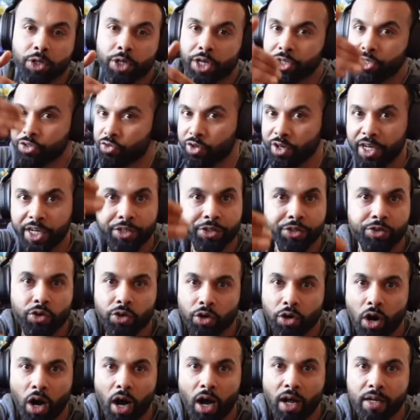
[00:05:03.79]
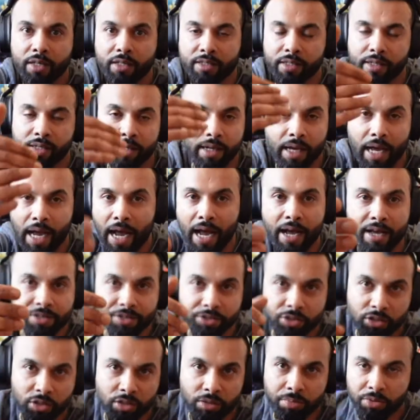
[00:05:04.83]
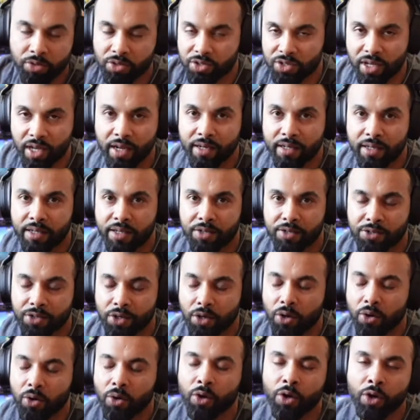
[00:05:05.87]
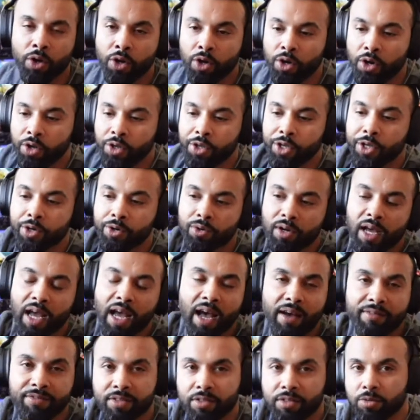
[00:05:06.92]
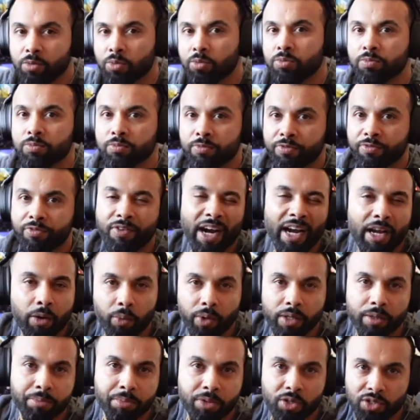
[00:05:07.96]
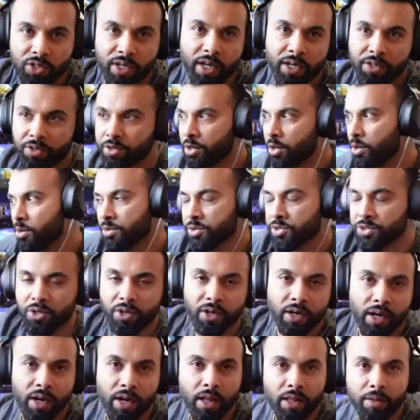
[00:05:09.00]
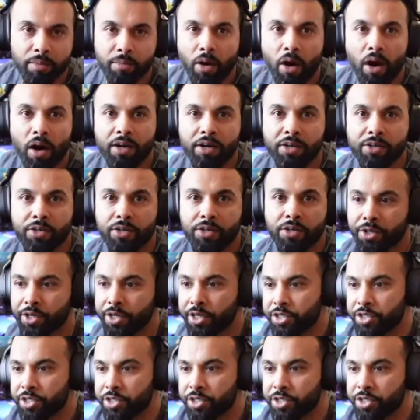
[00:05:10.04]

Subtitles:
You could read your content as you're presenting, so you don't have to fight with presenter notes on another monitor.